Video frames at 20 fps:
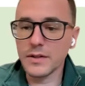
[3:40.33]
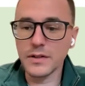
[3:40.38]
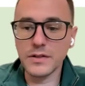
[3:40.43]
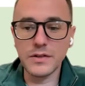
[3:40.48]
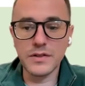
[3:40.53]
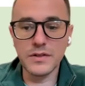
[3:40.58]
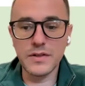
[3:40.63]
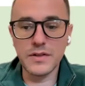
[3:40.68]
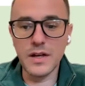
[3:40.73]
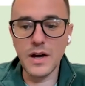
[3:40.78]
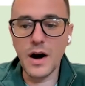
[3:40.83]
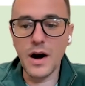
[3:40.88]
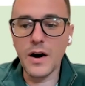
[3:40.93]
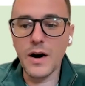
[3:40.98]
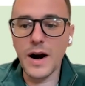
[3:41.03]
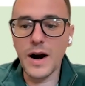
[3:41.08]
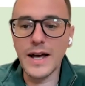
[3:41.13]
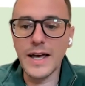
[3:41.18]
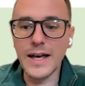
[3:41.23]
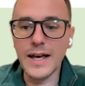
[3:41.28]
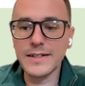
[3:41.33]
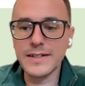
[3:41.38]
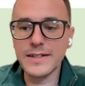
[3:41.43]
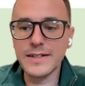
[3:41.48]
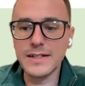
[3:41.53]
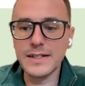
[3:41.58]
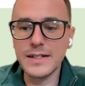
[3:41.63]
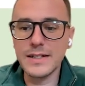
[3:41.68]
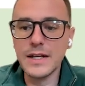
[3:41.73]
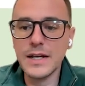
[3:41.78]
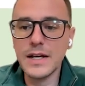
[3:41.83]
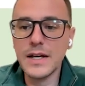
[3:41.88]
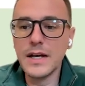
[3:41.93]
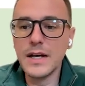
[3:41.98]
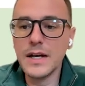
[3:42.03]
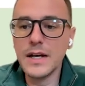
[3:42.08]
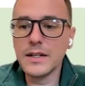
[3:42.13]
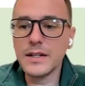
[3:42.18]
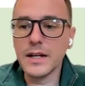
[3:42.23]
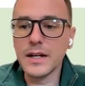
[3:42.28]
such as the RISC
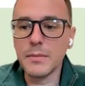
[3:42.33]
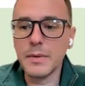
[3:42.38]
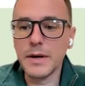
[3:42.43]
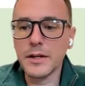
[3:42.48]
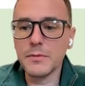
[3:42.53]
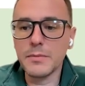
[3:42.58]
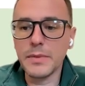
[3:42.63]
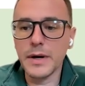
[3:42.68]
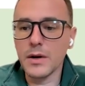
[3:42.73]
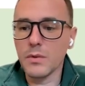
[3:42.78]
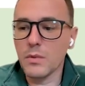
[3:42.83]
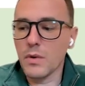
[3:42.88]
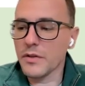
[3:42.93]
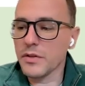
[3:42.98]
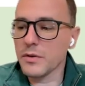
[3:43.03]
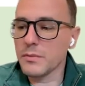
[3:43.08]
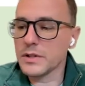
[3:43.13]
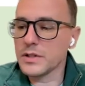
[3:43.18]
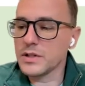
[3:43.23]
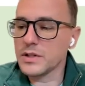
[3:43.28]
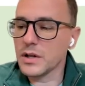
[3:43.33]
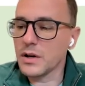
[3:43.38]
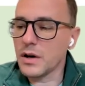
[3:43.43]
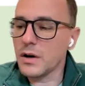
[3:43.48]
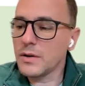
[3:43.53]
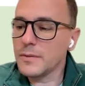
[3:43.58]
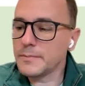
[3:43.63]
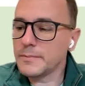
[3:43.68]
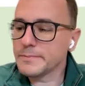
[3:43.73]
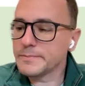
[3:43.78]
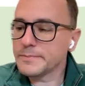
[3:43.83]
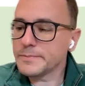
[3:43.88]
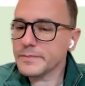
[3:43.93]
database by Rothermich et al.,